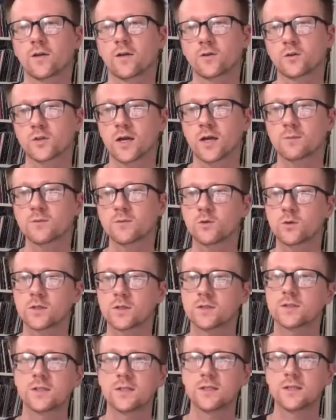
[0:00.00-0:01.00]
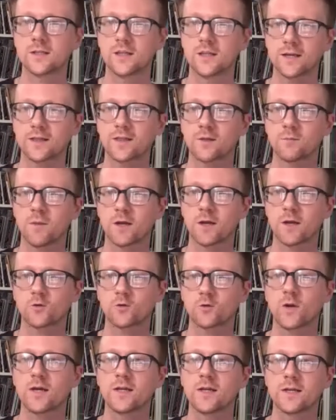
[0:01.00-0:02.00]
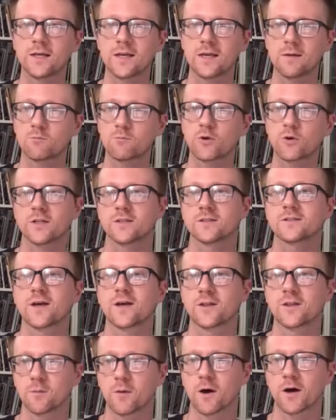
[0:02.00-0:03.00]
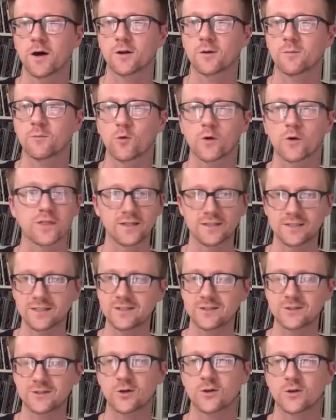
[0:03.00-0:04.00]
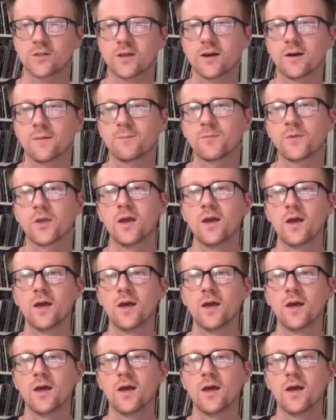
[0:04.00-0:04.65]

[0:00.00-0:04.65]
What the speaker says: Other times you can see like the metal grating imprints on the bottom where they didn't turn them.